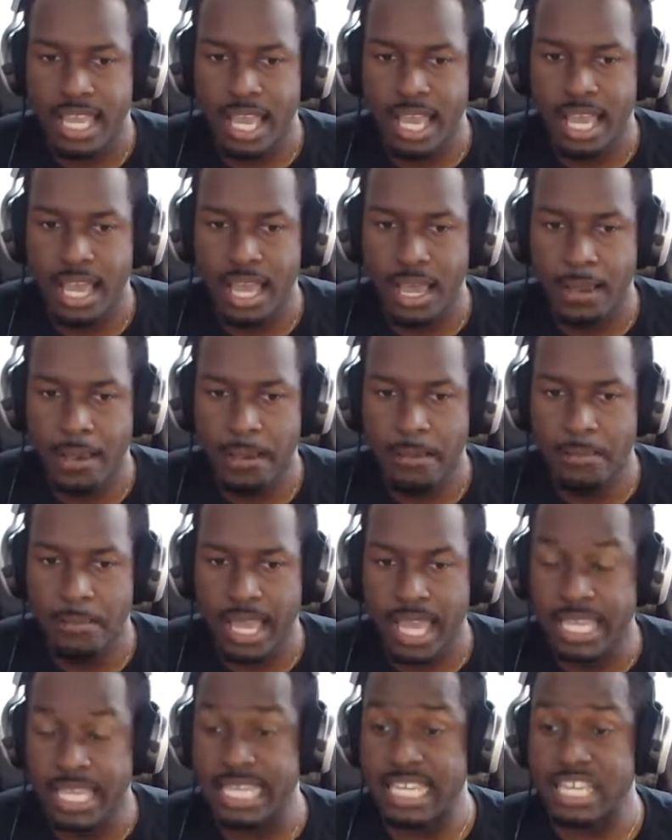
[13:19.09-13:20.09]

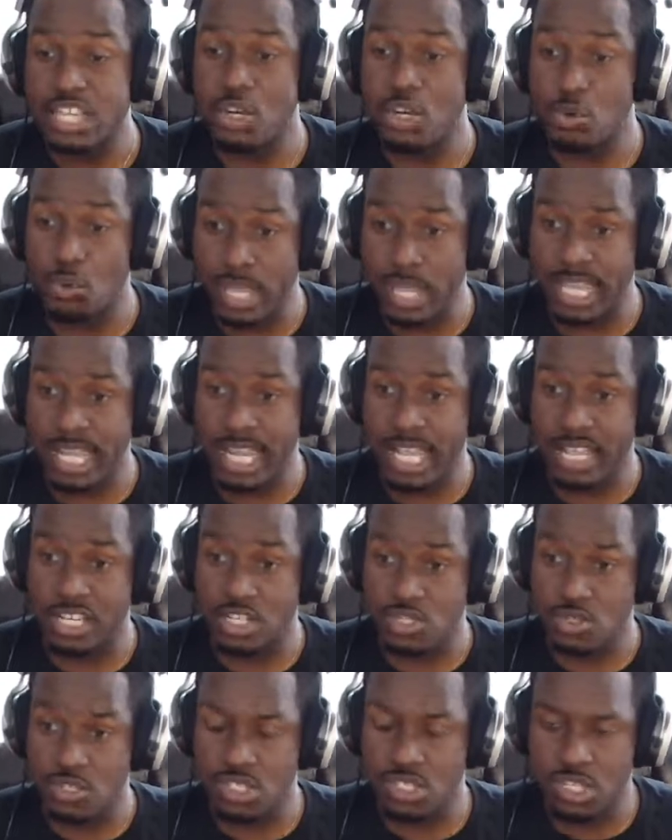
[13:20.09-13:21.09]
And he can create
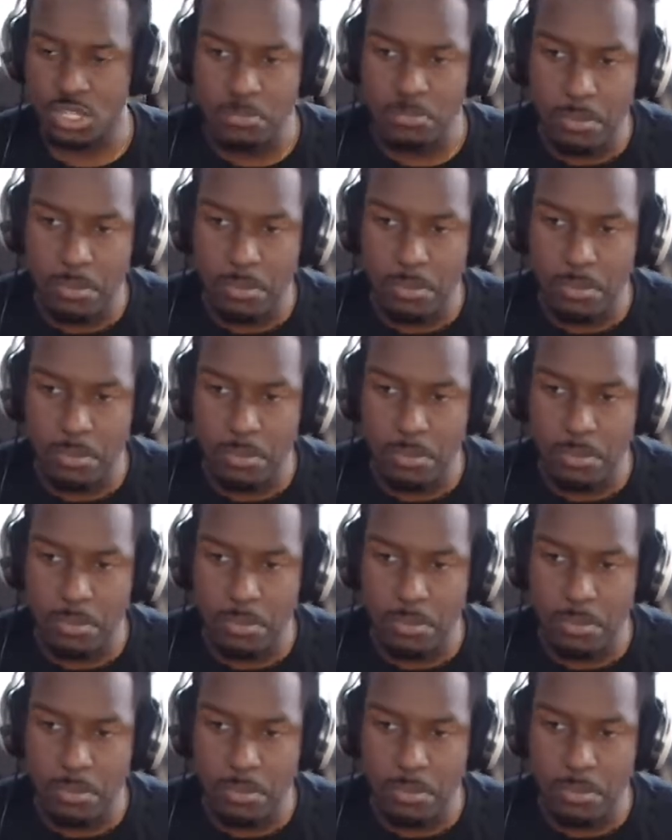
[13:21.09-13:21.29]
electricity.